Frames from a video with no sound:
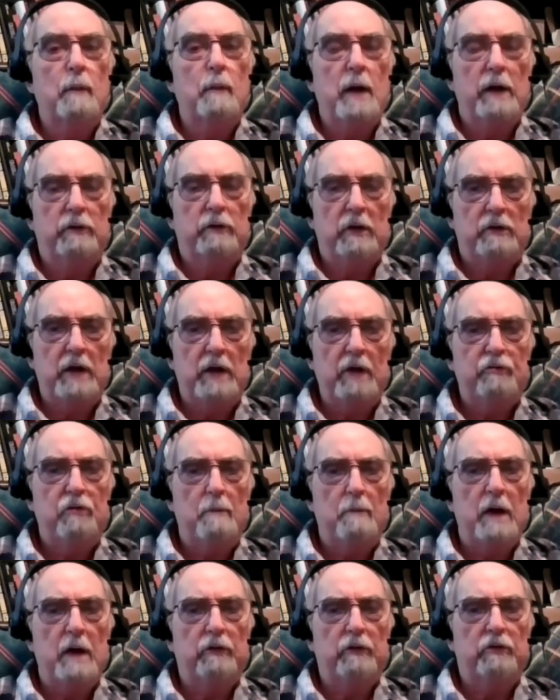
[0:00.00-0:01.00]
it takes you
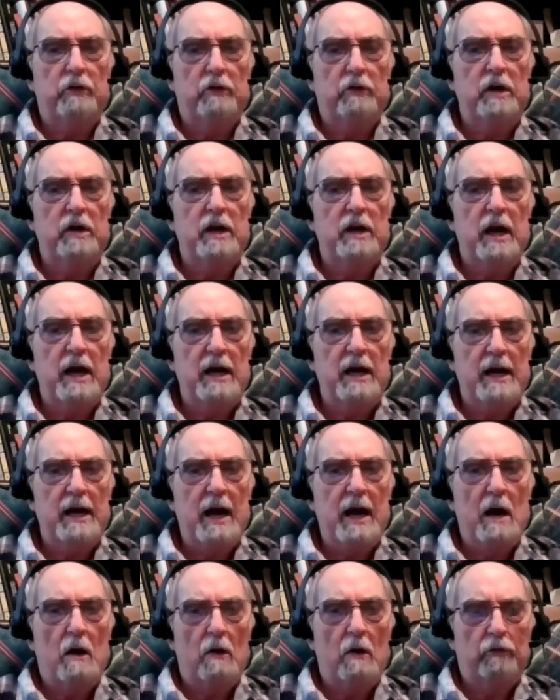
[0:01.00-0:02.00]
about 60 to 80
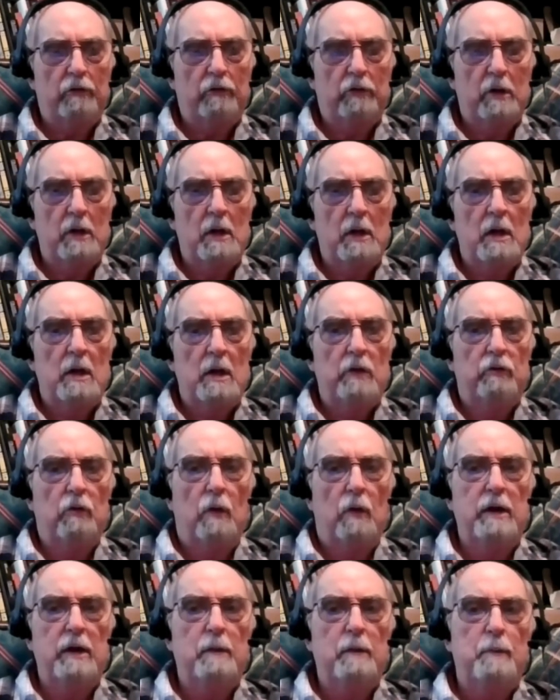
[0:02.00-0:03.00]
hours.
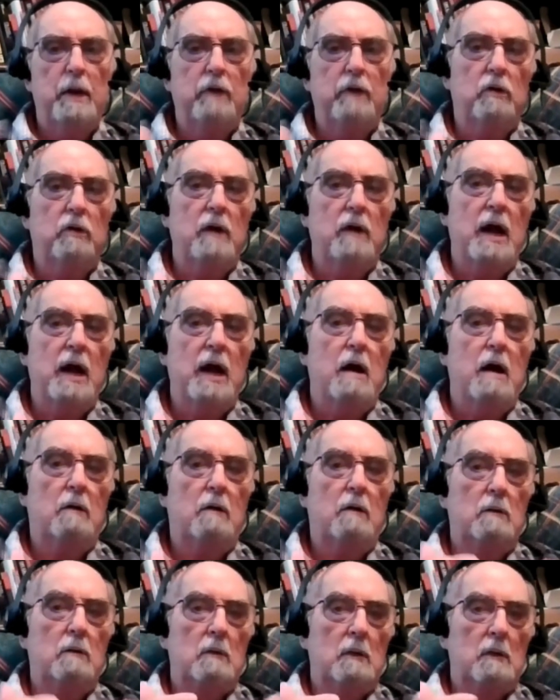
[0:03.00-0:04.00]
So it depends on
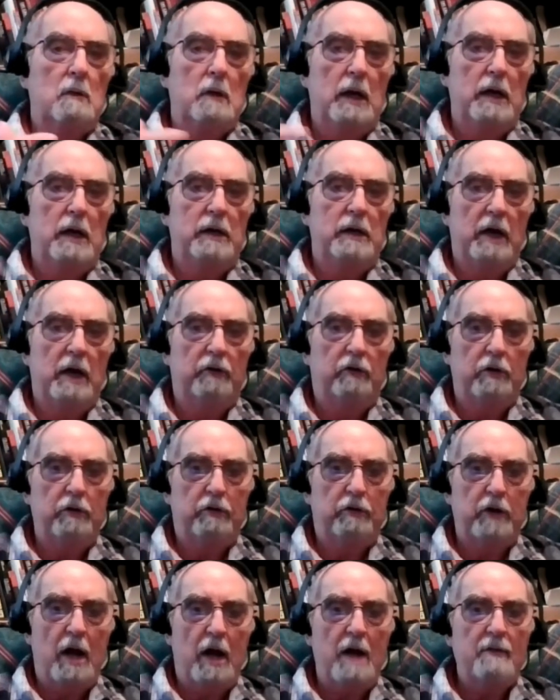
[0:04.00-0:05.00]
how intensely you
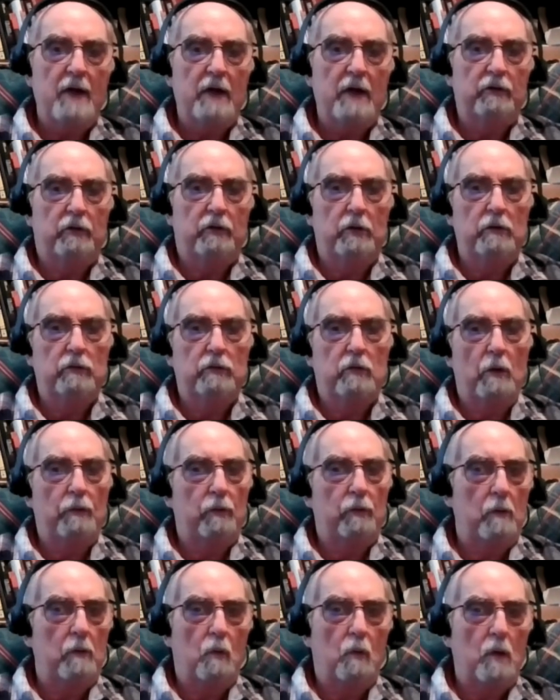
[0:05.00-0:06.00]
study. I've had students go
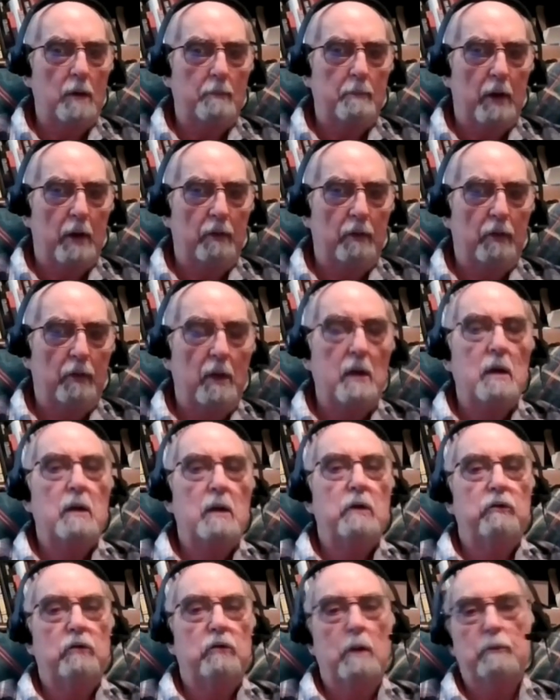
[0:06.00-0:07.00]
through it in 1 month.
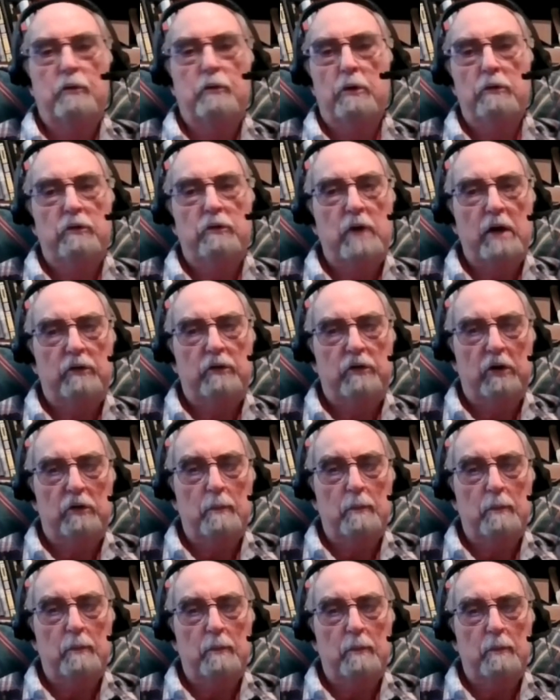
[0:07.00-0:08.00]
Some students take 6
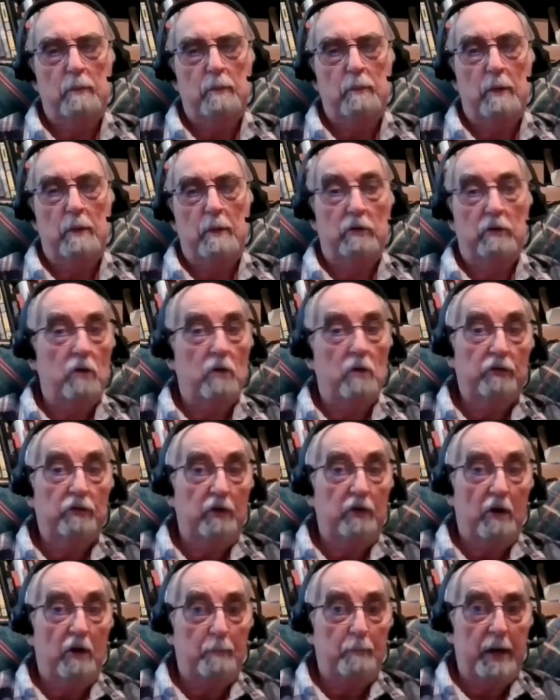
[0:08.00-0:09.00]
months. It's all
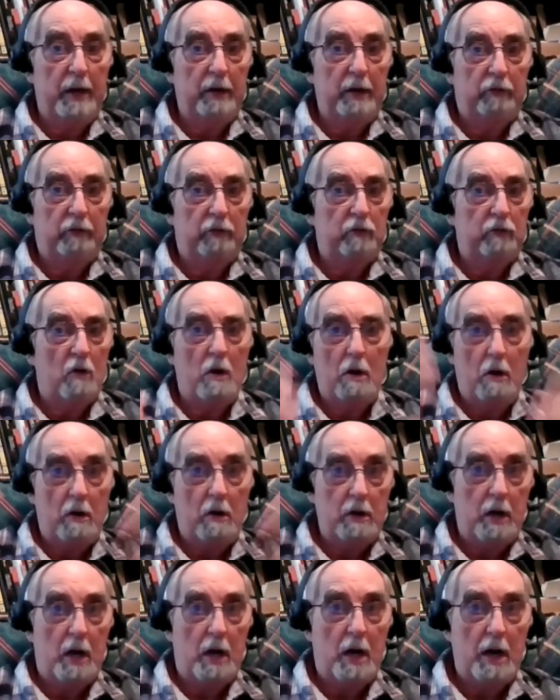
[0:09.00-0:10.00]
self-paced. It's all
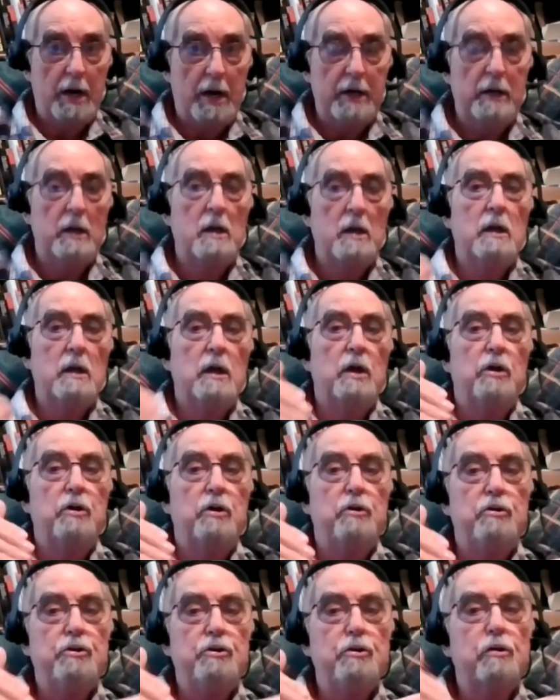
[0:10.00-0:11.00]
online.
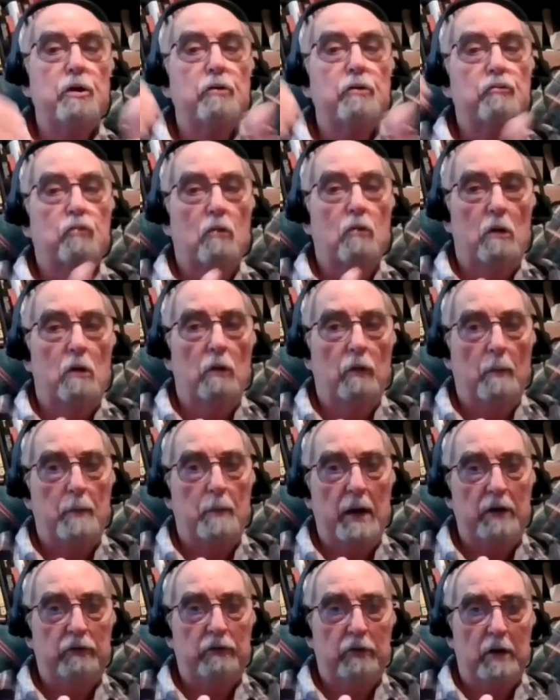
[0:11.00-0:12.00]
You control the
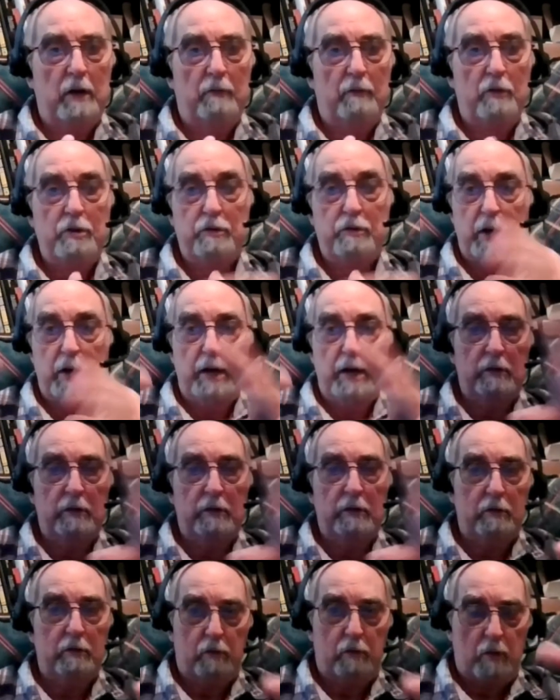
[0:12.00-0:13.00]
pacing of it. You take the
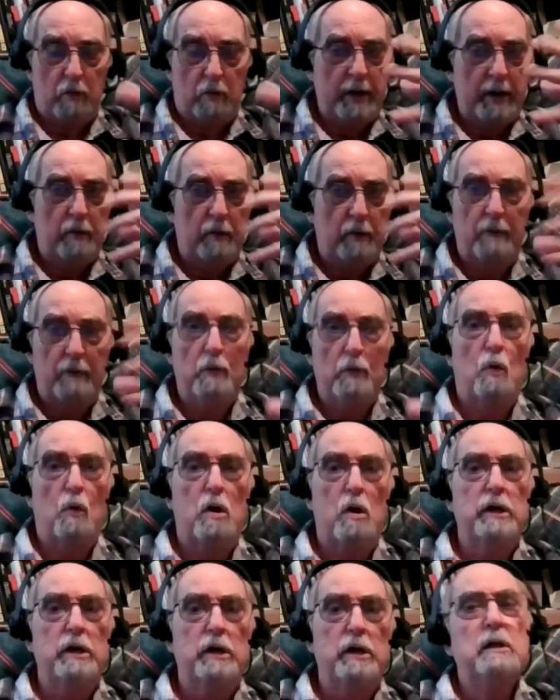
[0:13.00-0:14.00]
training whenever you
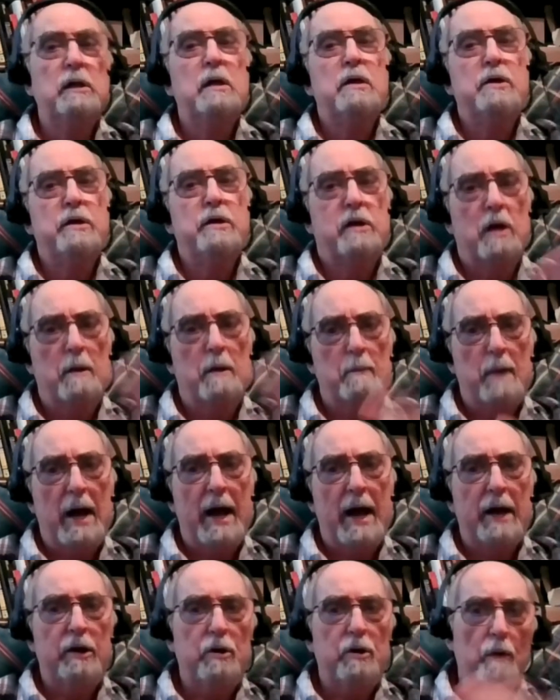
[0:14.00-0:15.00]
want it. You come
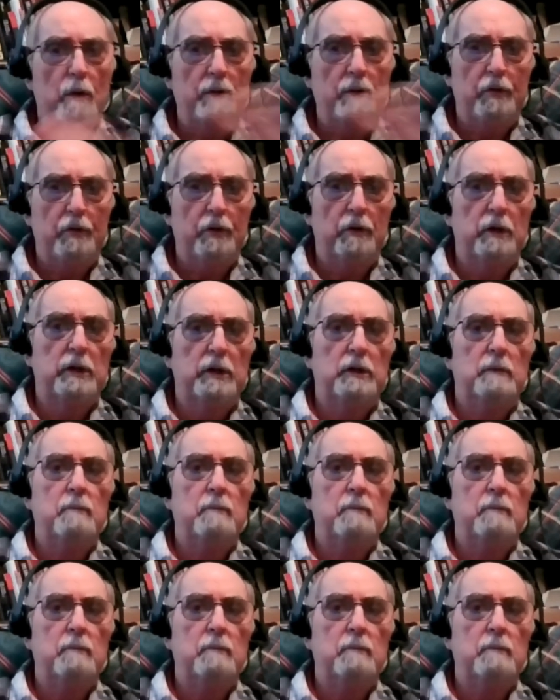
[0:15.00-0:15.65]
back, you review it.